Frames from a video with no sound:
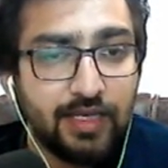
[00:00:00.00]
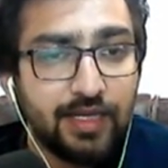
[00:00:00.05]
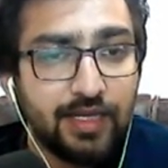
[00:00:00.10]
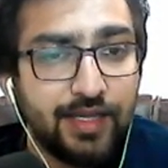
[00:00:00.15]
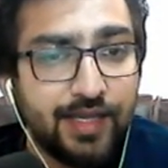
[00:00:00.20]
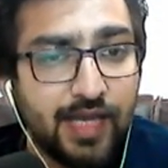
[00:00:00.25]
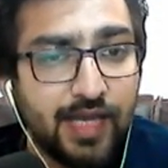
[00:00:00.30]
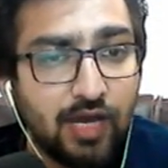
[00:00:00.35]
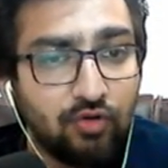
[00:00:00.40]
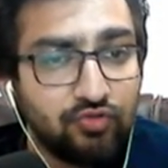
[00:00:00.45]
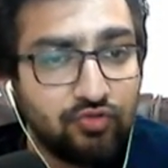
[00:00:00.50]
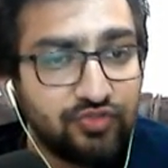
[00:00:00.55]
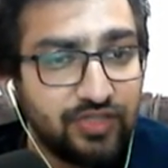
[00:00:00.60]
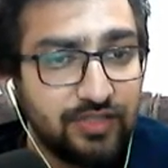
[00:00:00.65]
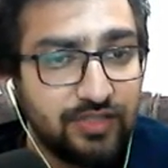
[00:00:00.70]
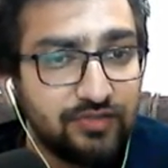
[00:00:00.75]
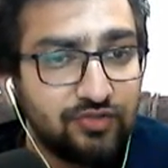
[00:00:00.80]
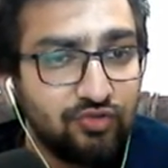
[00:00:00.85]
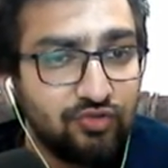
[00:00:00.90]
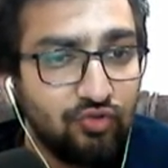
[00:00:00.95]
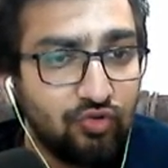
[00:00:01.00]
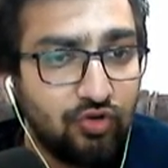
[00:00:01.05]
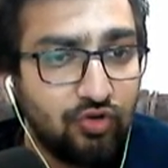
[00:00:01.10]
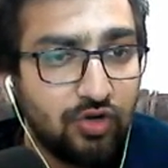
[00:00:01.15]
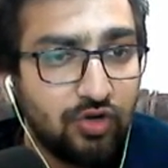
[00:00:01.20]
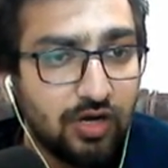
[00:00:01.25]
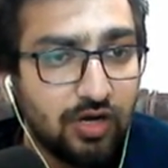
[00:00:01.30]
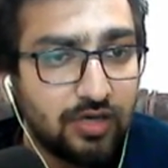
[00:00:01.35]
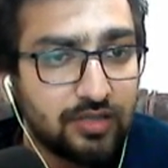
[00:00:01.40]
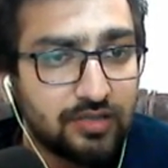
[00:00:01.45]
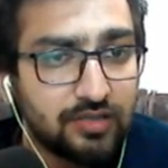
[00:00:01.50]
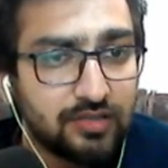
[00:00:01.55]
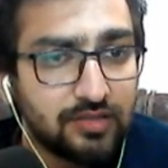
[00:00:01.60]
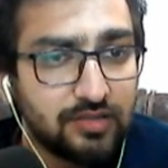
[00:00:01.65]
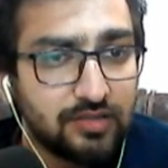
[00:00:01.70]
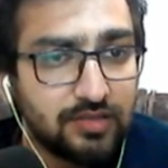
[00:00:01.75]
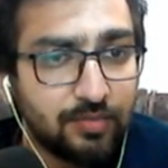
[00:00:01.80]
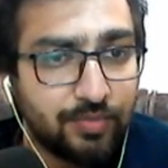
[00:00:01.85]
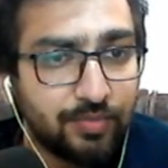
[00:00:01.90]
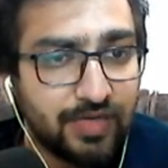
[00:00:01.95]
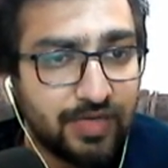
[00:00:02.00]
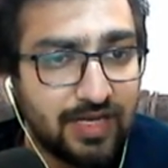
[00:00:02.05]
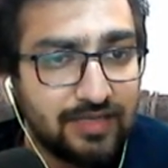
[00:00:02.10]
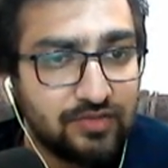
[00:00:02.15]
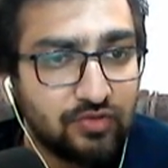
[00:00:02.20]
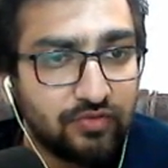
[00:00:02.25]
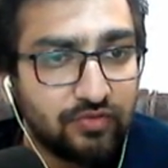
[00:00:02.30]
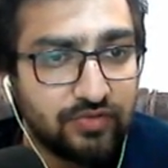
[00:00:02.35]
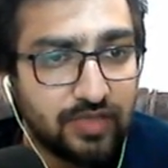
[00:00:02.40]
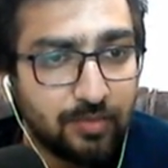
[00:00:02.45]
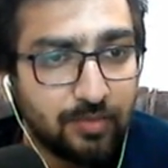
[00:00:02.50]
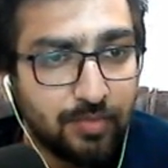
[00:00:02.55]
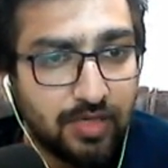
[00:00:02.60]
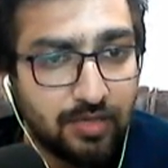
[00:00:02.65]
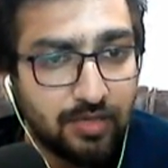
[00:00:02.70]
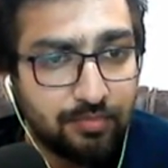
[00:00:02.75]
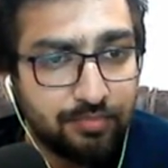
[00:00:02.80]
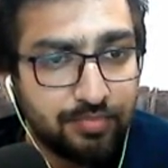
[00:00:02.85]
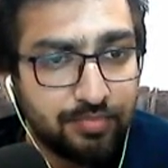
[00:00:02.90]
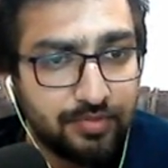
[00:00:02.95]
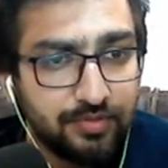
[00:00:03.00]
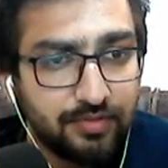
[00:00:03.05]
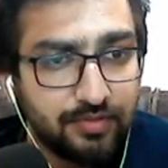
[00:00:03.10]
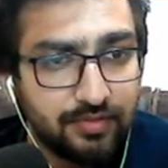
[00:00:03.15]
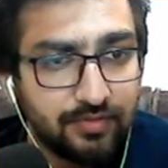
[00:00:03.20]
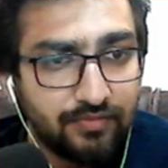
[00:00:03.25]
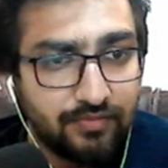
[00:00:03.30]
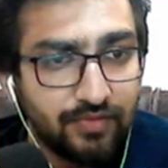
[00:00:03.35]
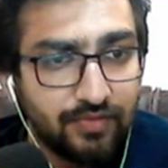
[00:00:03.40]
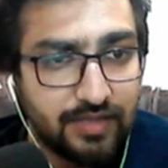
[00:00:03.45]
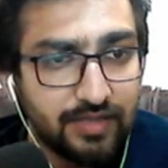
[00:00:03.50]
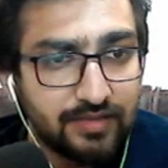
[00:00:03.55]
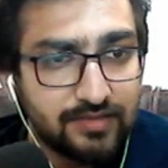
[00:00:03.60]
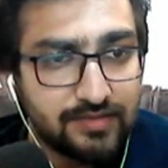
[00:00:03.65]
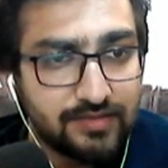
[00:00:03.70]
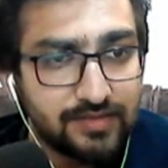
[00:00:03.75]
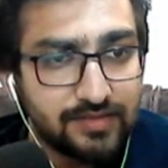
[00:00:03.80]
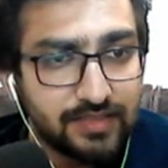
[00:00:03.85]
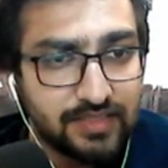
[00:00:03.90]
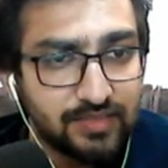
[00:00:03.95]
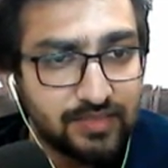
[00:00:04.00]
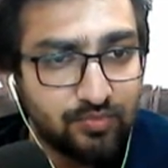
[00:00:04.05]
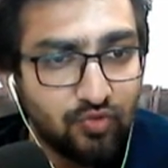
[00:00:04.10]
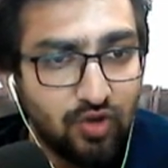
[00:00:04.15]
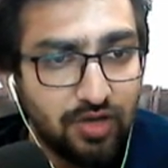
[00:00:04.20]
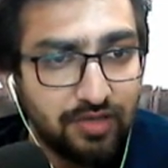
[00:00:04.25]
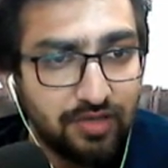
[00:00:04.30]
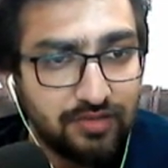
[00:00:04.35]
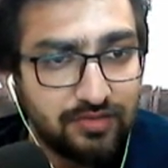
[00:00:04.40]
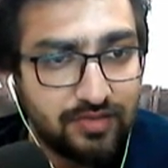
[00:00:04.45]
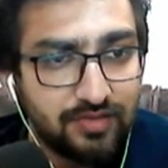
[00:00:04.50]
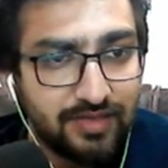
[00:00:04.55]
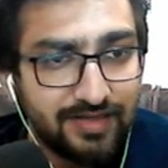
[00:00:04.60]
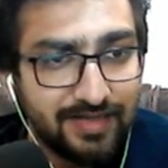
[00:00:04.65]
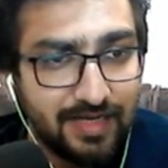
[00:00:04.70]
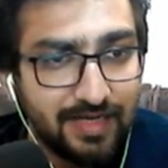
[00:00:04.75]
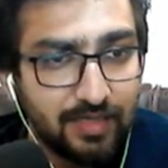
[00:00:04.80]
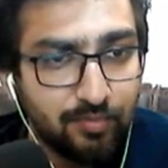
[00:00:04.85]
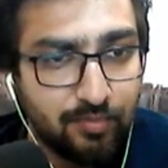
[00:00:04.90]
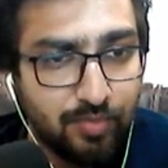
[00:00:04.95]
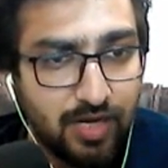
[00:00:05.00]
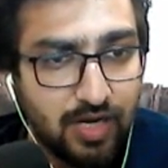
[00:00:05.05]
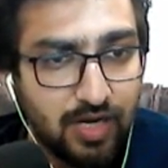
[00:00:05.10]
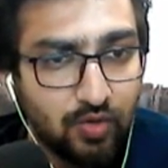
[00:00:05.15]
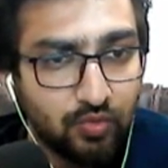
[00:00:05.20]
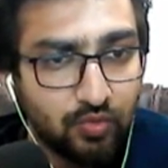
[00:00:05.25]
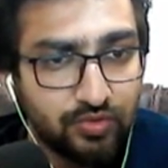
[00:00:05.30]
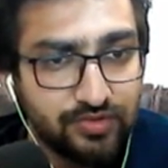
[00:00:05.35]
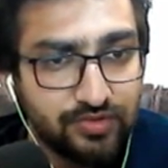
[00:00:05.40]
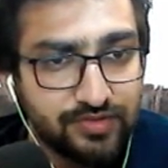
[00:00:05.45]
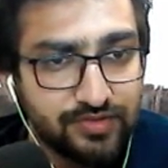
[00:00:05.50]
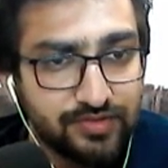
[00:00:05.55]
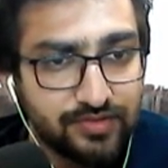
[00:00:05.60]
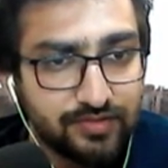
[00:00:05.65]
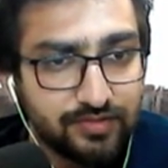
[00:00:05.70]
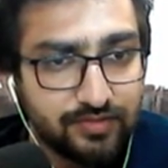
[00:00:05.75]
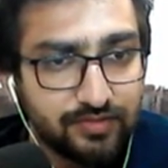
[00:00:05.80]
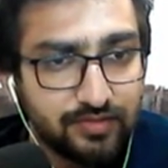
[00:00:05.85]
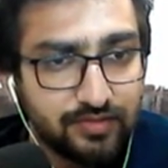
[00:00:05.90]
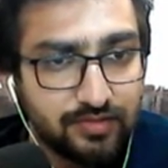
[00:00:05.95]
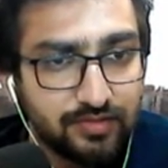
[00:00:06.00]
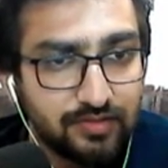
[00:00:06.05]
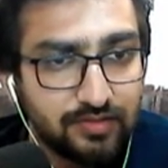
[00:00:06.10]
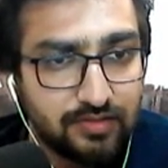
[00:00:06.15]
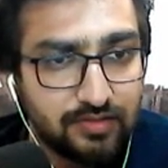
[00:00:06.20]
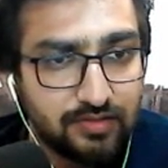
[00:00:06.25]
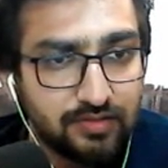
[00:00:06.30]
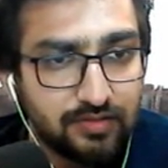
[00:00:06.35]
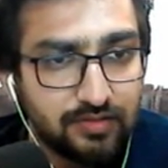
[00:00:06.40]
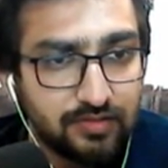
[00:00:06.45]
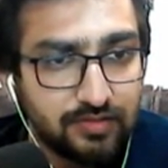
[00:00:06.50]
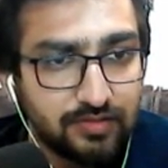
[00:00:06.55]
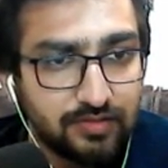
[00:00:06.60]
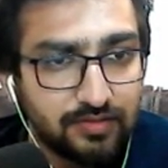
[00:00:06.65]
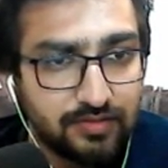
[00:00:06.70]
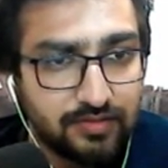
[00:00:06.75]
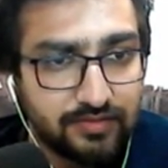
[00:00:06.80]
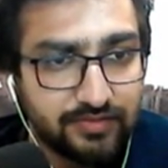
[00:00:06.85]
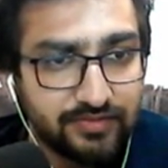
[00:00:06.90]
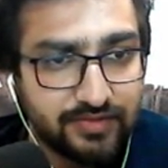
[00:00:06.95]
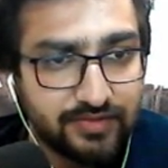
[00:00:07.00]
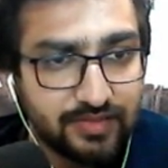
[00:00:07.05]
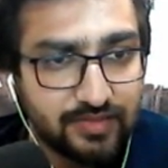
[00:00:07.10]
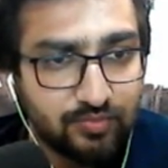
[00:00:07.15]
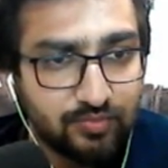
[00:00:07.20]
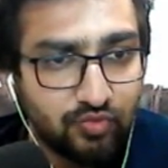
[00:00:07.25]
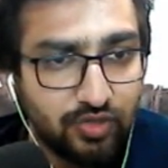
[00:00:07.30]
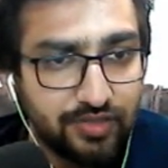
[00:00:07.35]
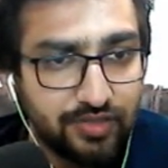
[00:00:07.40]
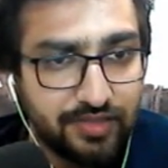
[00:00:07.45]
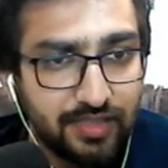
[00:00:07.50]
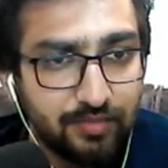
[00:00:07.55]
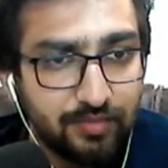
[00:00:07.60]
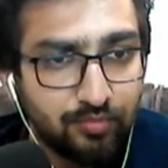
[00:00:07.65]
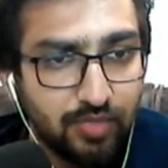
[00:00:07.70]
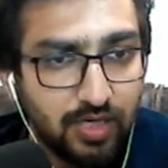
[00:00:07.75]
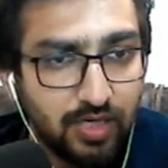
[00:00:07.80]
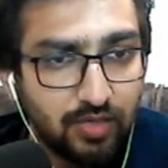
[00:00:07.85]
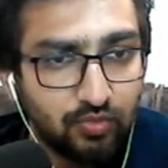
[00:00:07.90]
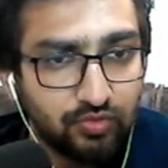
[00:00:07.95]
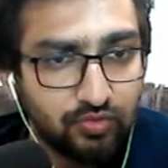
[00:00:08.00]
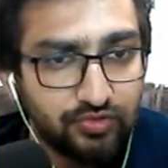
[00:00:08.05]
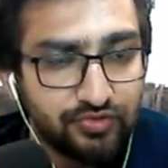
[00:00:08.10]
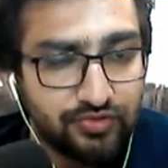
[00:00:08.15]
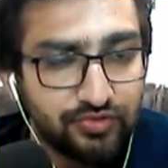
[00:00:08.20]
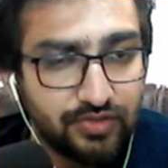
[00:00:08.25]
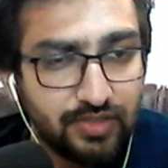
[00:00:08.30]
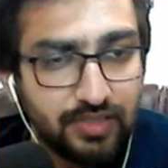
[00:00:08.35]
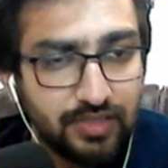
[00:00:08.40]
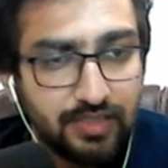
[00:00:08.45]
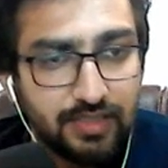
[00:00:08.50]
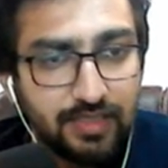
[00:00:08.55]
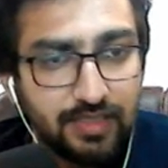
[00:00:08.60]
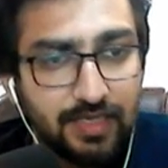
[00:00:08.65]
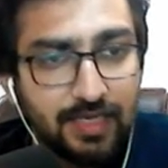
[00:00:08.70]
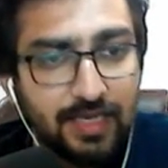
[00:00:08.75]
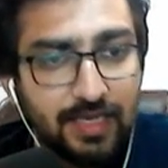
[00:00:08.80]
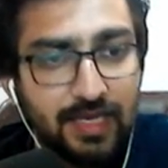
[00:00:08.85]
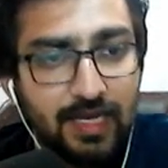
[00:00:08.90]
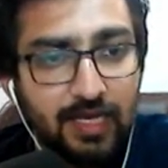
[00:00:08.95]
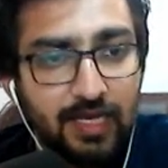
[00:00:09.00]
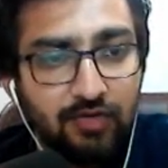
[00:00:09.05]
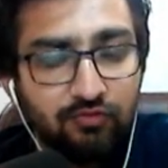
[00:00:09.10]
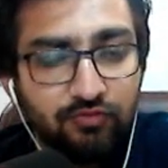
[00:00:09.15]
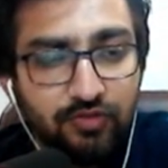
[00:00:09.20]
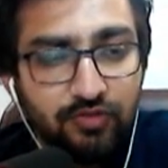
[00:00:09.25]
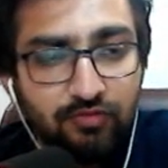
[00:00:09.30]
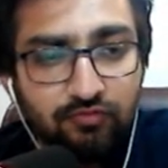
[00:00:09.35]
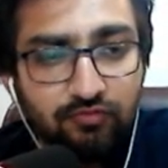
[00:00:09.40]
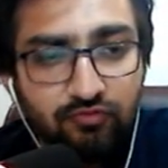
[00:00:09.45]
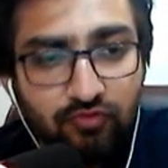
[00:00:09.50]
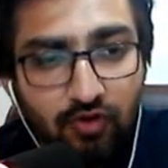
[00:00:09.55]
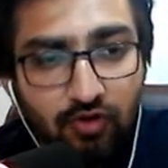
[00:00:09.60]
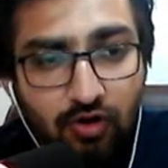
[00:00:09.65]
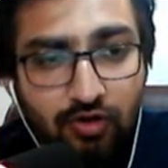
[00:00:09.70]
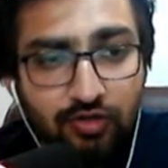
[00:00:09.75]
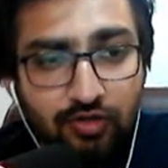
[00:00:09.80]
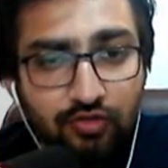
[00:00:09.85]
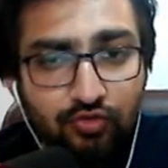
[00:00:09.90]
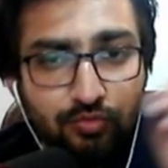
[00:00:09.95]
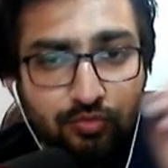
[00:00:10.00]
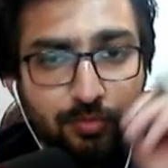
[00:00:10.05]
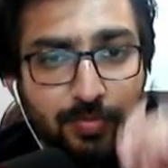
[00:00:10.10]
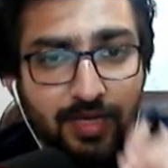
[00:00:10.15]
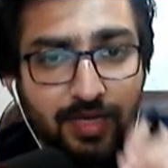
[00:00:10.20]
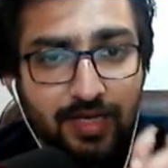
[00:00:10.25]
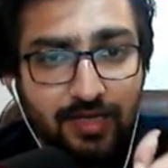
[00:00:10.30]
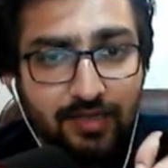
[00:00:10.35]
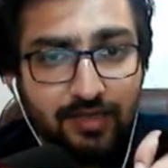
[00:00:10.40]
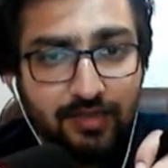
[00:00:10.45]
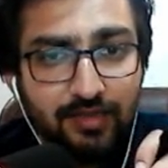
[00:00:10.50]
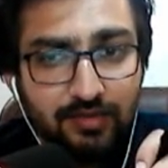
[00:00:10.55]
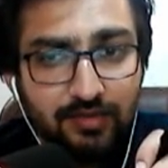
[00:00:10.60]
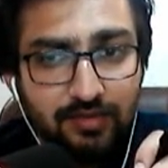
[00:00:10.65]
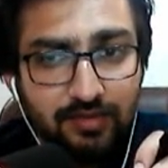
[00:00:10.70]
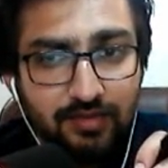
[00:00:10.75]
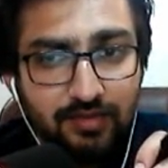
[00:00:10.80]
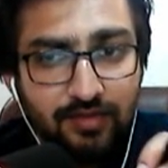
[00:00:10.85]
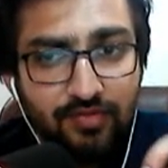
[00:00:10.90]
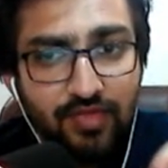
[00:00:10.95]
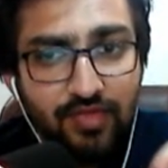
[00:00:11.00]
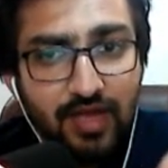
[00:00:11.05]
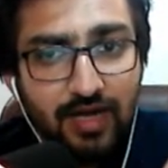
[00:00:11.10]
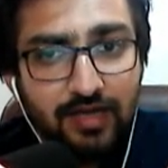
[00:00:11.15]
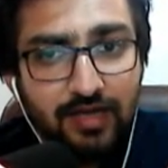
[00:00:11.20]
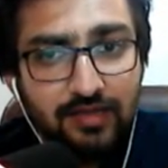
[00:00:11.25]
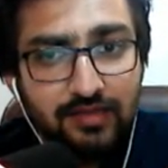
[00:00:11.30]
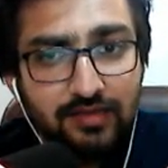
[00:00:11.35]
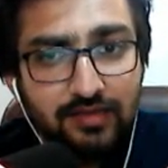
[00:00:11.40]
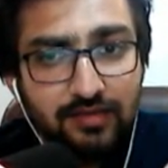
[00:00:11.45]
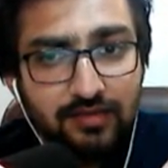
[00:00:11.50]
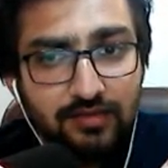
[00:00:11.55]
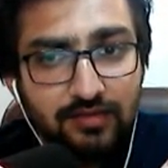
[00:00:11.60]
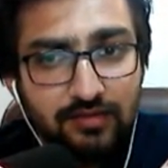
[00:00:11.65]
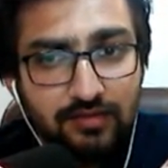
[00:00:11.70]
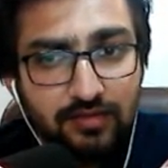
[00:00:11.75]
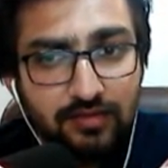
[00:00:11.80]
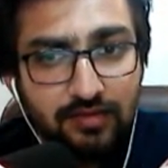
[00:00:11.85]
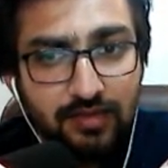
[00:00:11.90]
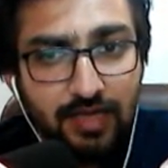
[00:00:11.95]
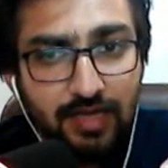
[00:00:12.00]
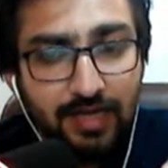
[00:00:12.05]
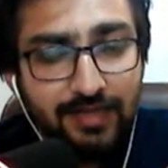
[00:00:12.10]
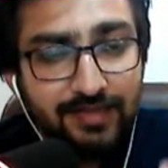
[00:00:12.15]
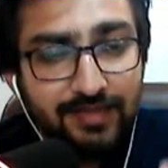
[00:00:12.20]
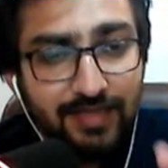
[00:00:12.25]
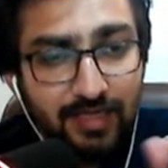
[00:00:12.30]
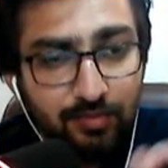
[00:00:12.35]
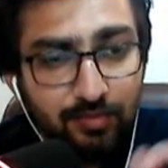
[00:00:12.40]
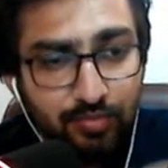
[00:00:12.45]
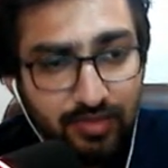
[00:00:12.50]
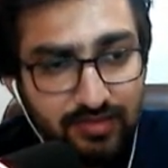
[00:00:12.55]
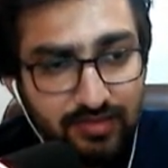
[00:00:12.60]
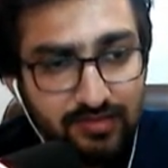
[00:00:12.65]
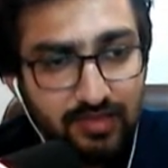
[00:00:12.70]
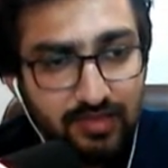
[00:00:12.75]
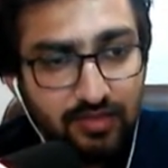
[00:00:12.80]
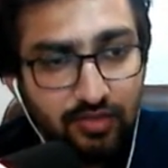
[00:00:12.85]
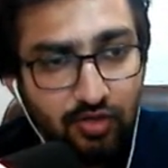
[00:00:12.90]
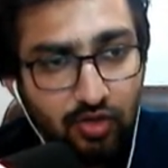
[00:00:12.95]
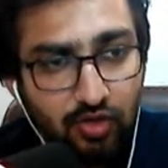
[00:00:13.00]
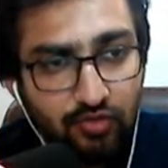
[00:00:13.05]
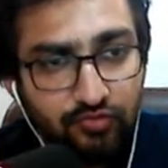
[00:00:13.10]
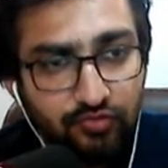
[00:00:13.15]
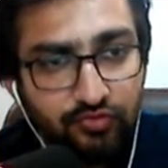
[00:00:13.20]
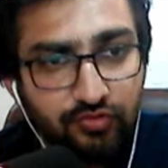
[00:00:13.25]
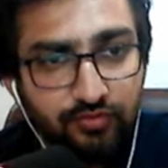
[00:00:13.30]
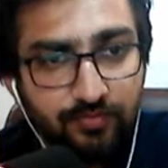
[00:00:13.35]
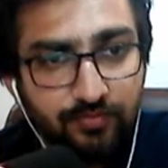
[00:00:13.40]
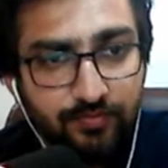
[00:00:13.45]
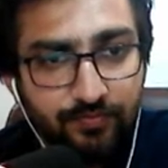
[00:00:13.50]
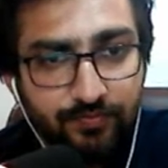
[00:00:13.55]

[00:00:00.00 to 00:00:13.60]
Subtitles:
Now since you got the price of kebab, that is 6.10 pounds, this is 6.10 pounds, and we want to make that a 10% loss.